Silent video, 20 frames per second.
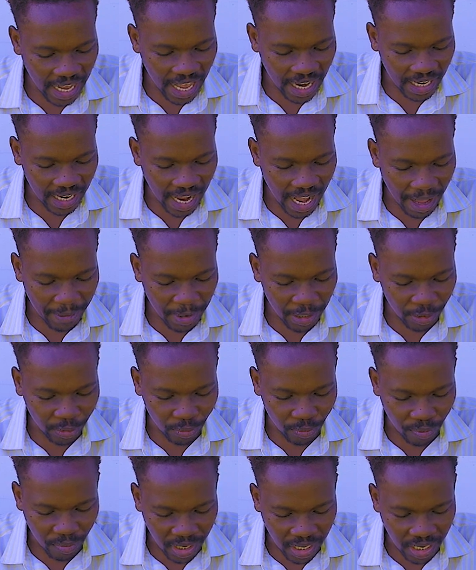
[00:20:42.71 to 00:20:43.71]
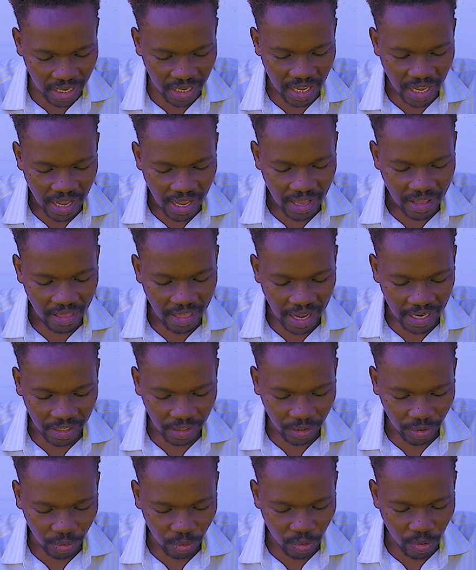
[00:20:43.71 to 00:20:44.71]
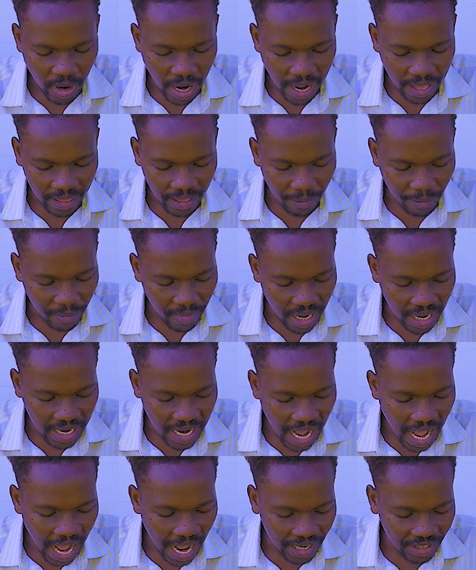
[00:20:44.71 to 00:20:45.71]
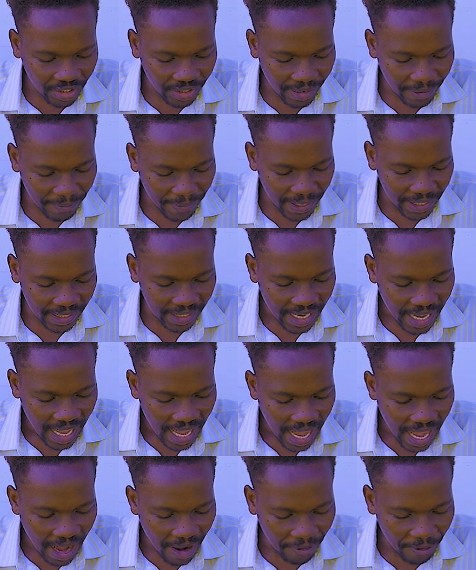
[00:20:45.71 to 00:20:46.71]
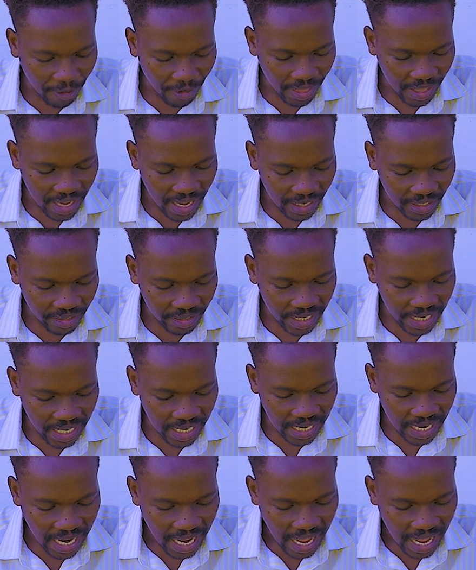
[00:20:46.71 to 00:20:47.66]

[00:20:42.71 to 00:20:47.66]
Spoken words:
are come unto me. 32. And the men are shepherds, for their trade